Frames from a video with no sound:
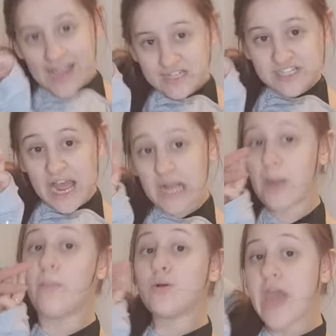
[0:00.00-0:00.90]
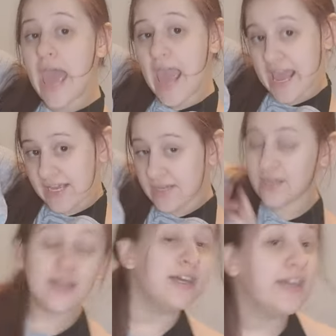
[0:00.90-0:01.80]
hashtag booty
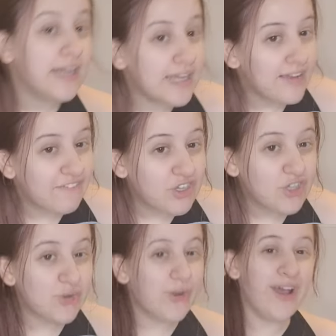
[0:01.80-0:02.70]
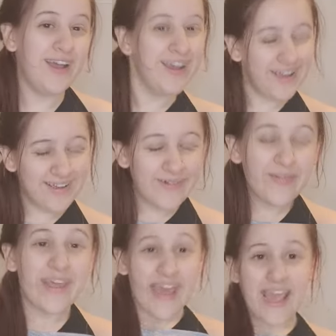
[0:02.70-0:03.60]
if you
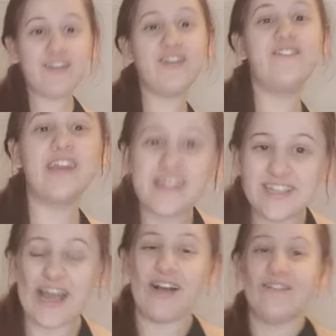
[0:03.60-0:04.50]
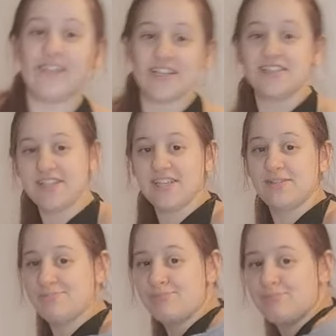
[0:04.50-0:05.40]
think
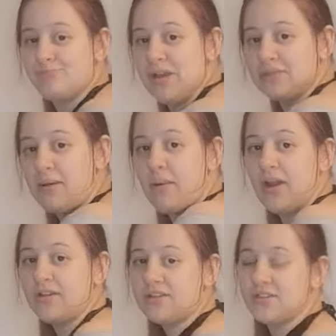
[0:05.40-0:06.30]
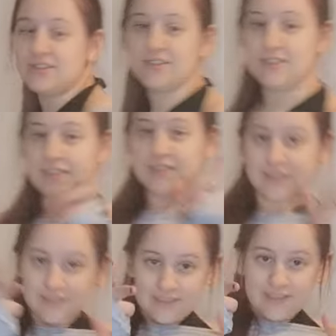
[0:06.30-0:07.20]
this makes my butt look good.
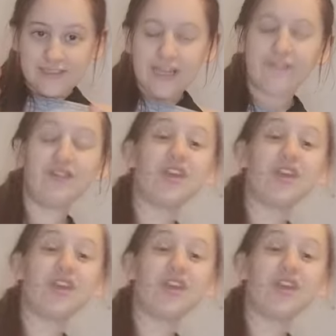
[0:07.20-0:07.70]
If you